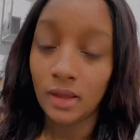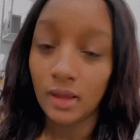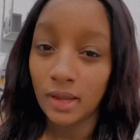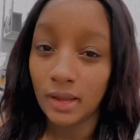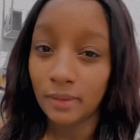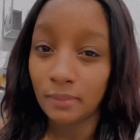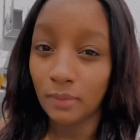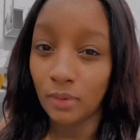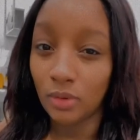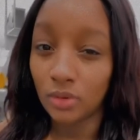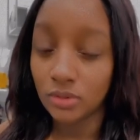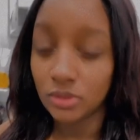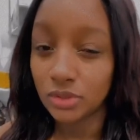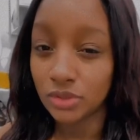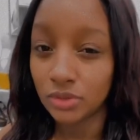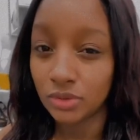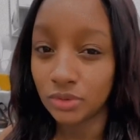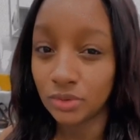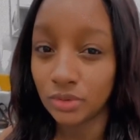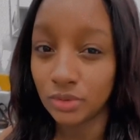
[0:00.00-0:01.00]
I'm
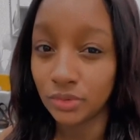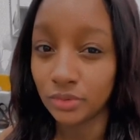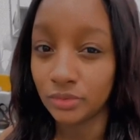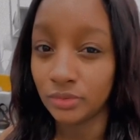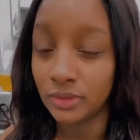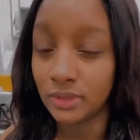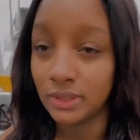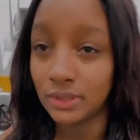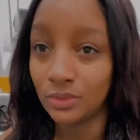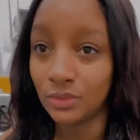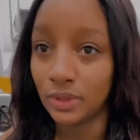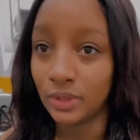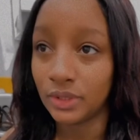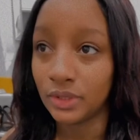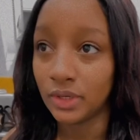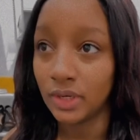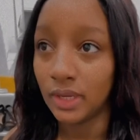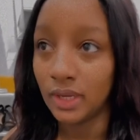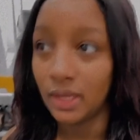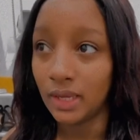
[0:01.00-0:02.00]
also really
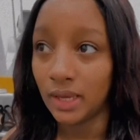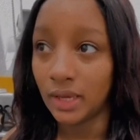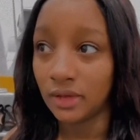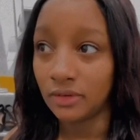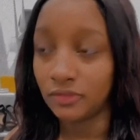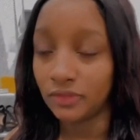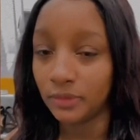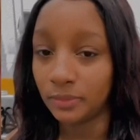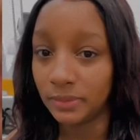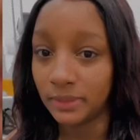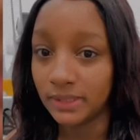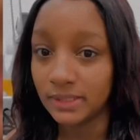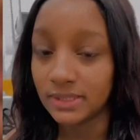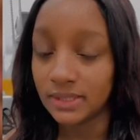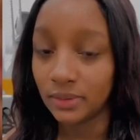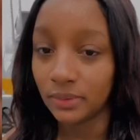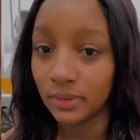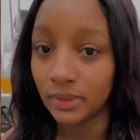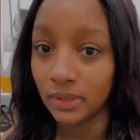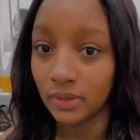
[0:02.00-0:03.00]
wondering if the place
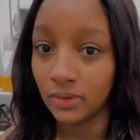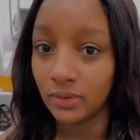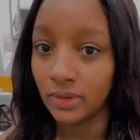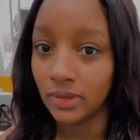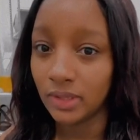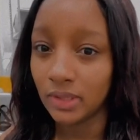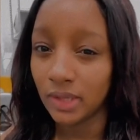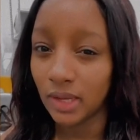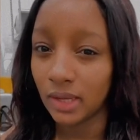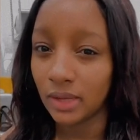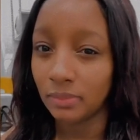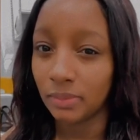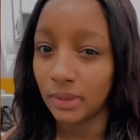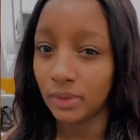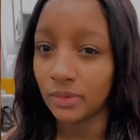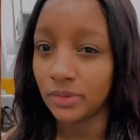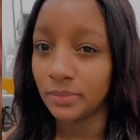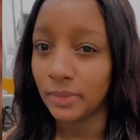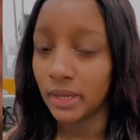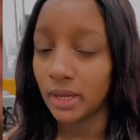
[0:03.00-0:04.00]
that we're going, I could pay
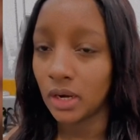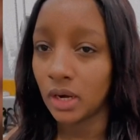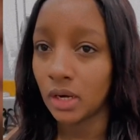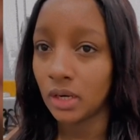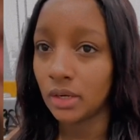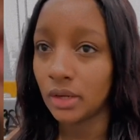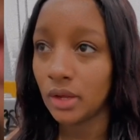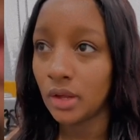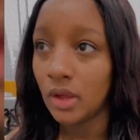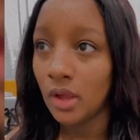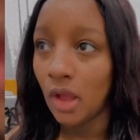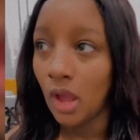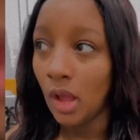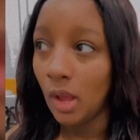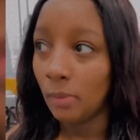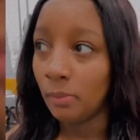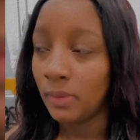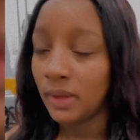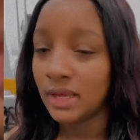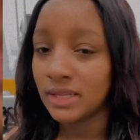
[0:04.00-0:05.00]
with my card,
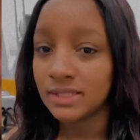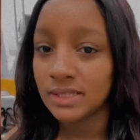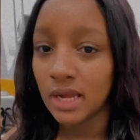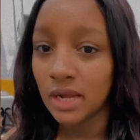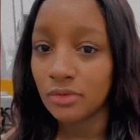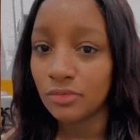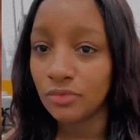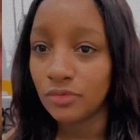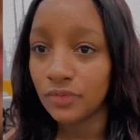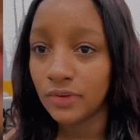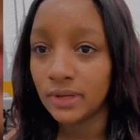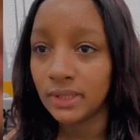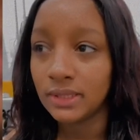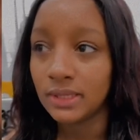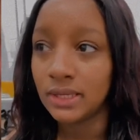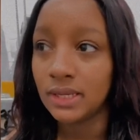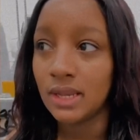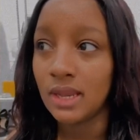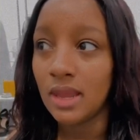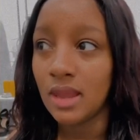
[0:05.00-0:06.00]
because I
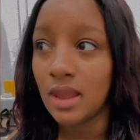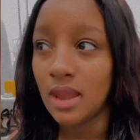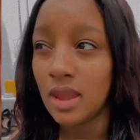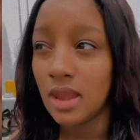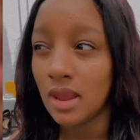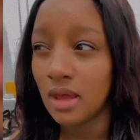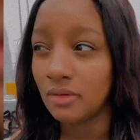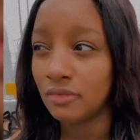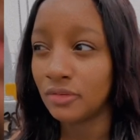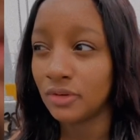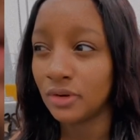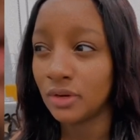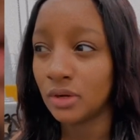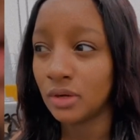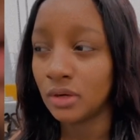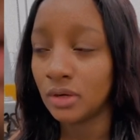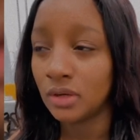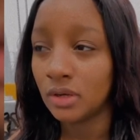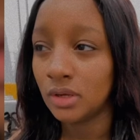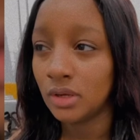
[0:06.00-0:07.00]
really
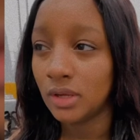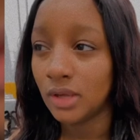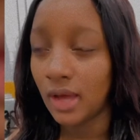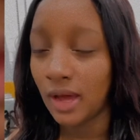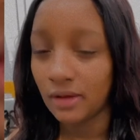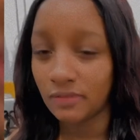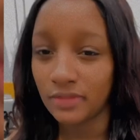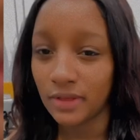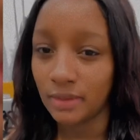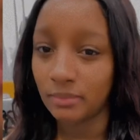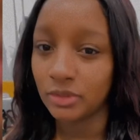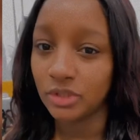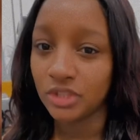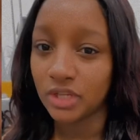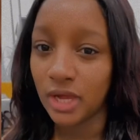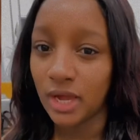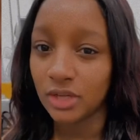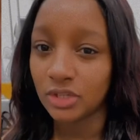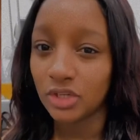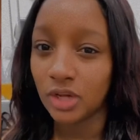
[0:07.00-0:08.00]
never have that much
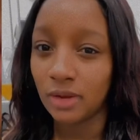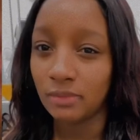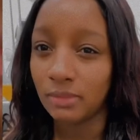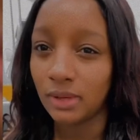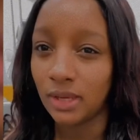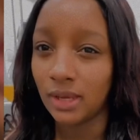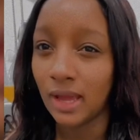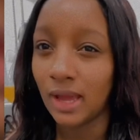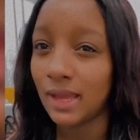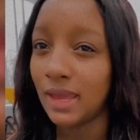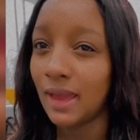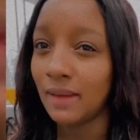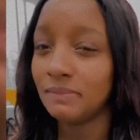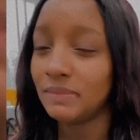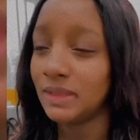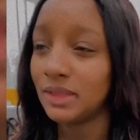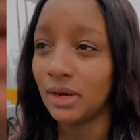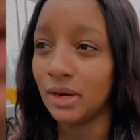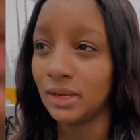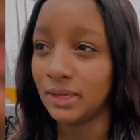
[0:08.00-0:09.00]
cash on me. I can't be
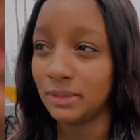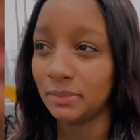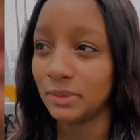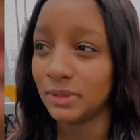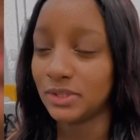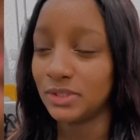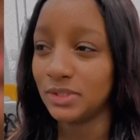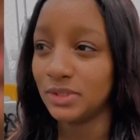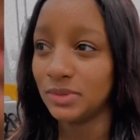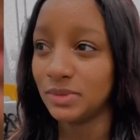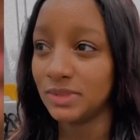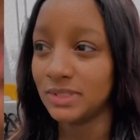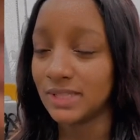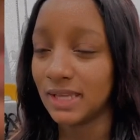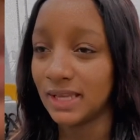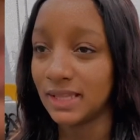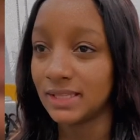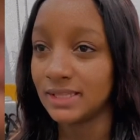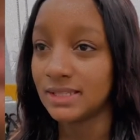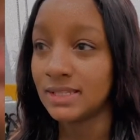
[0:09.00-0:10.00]
the only person who's
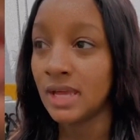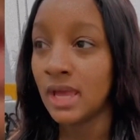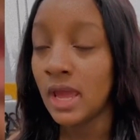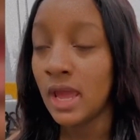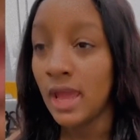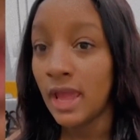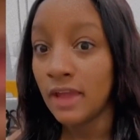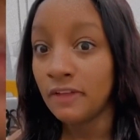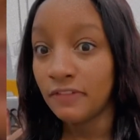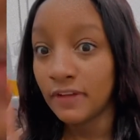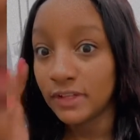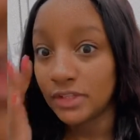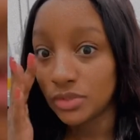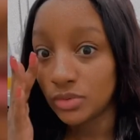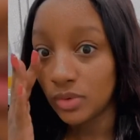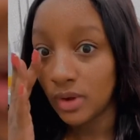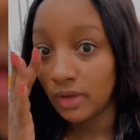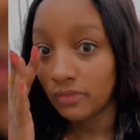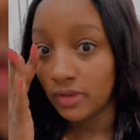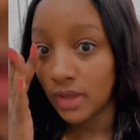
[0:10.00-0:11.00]
like this. If I do
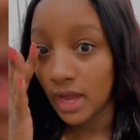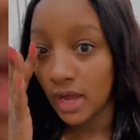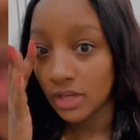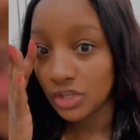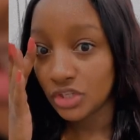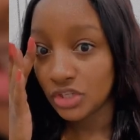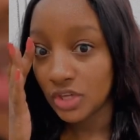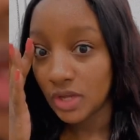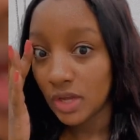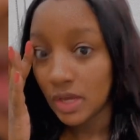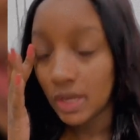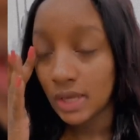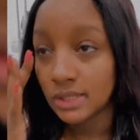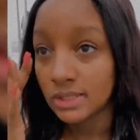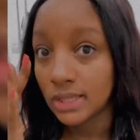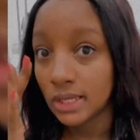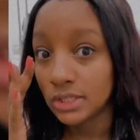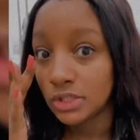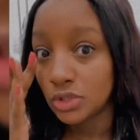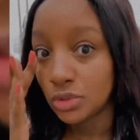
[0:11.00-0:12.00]
have cash, it's
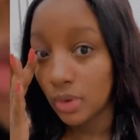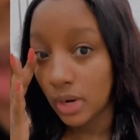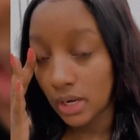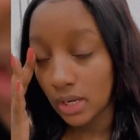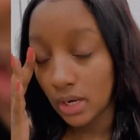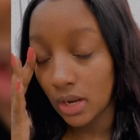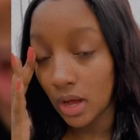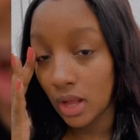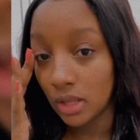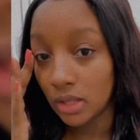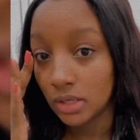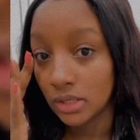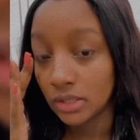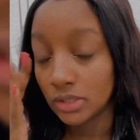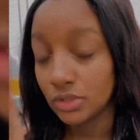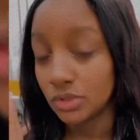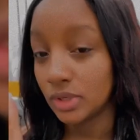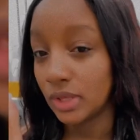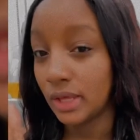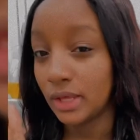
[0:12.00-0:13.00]
like
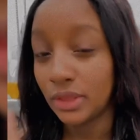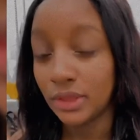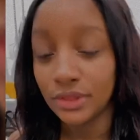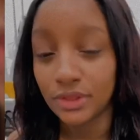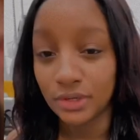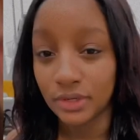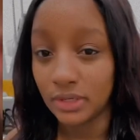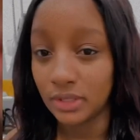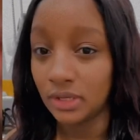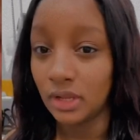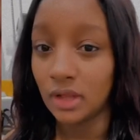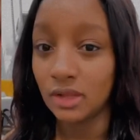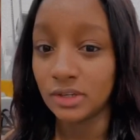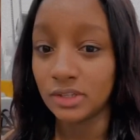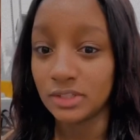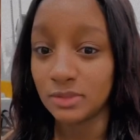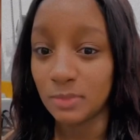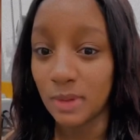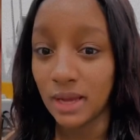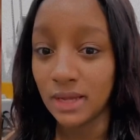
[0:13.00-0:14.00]
$20 or like
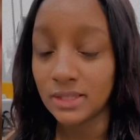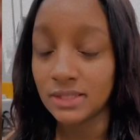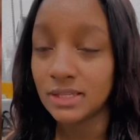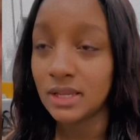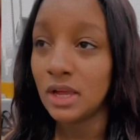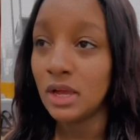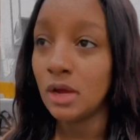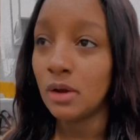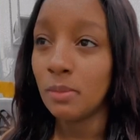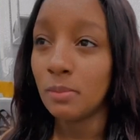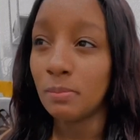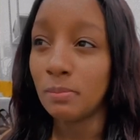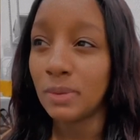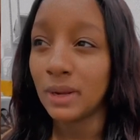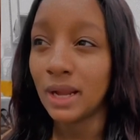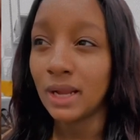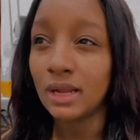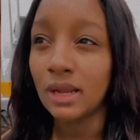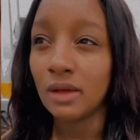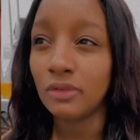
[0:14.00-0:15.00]
$30 max, but
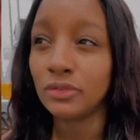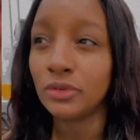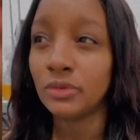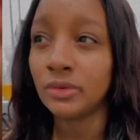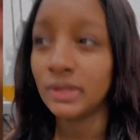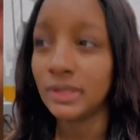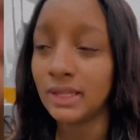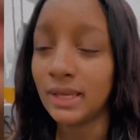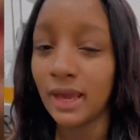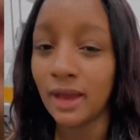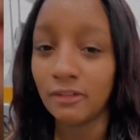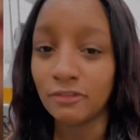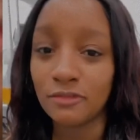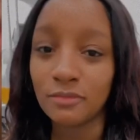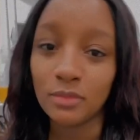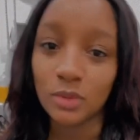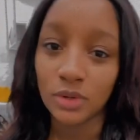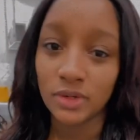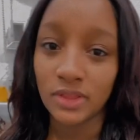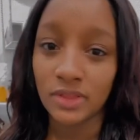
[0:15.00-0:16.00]
I never really have
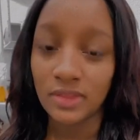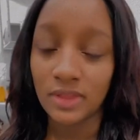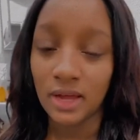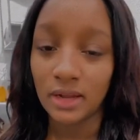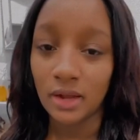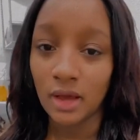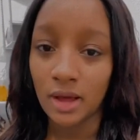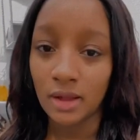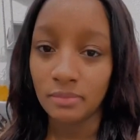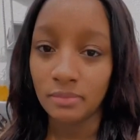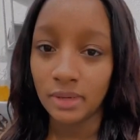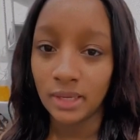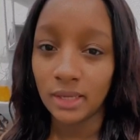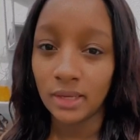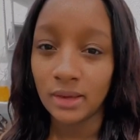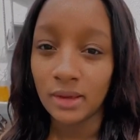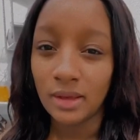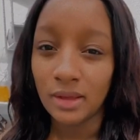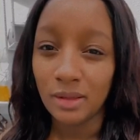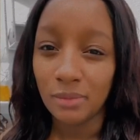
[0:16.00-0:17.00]
more than that on me,
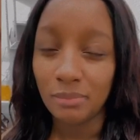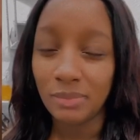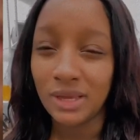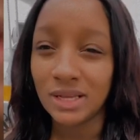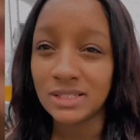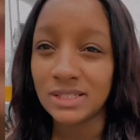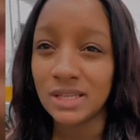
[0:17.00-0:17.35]
because